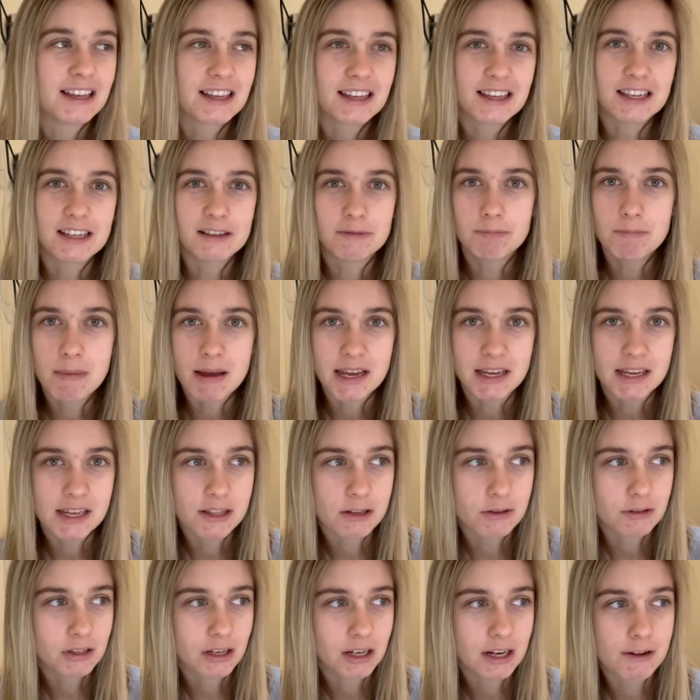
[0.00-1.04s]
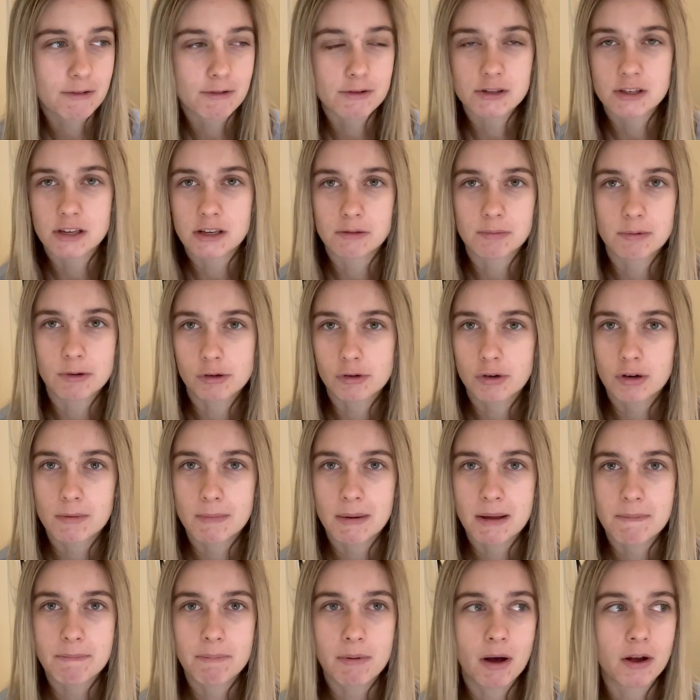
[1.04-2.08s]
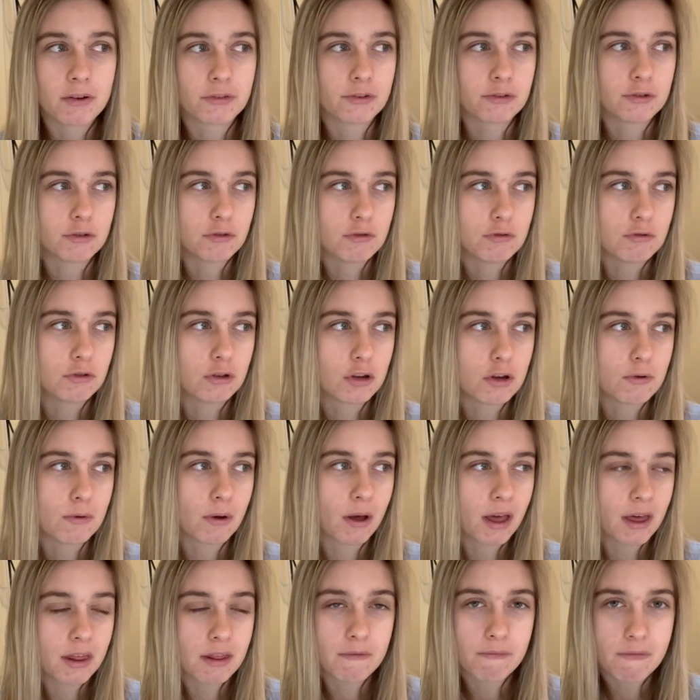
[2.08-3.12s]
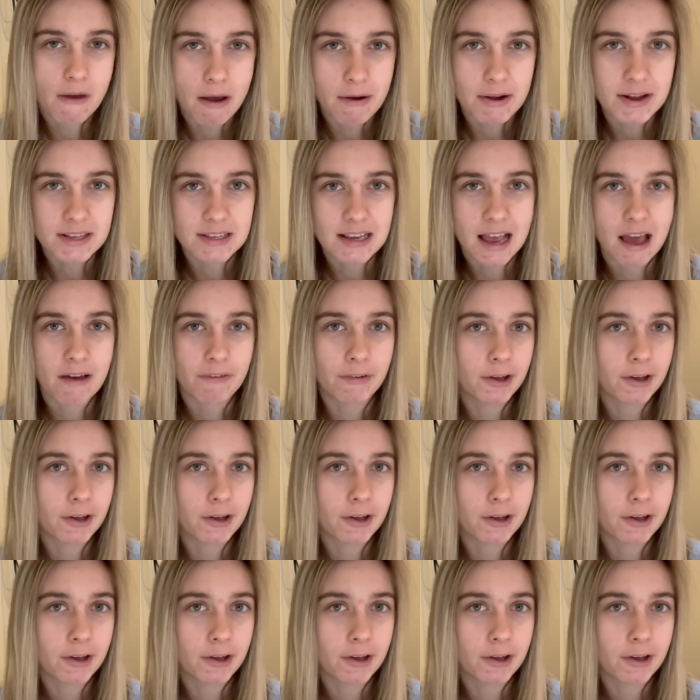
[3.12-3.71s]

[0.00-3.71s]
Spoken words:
He's making those clearances, which could have made Barca 2-2 at the very death.